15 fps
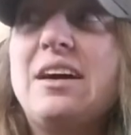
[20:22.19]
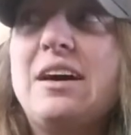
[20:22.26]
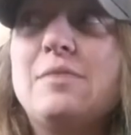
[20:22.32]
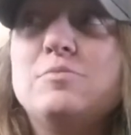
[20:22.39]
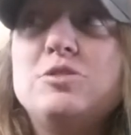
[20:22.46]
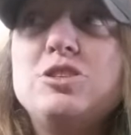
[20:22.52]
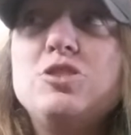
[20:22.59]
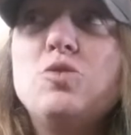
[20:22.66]

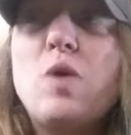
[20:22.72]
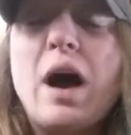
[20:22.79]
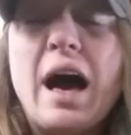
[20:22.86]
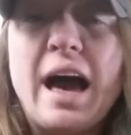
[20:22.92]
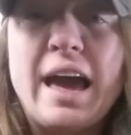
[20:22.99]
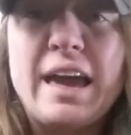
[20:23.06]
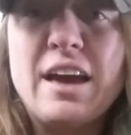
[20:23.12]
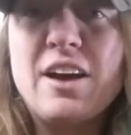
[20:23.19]
um, too
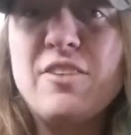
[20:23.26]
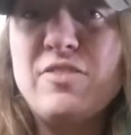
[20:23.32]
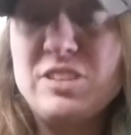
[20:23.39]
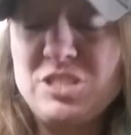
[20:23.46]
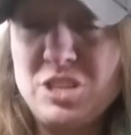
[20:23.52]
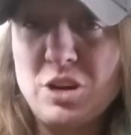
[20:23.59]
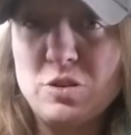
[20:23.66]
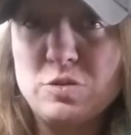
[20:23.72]
high of a
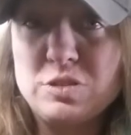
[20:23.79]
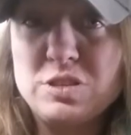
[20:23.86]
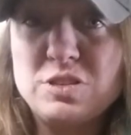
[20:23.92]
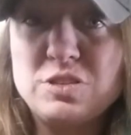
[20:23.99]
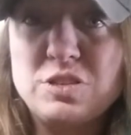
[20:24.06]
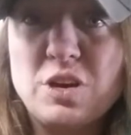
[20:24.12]
dose.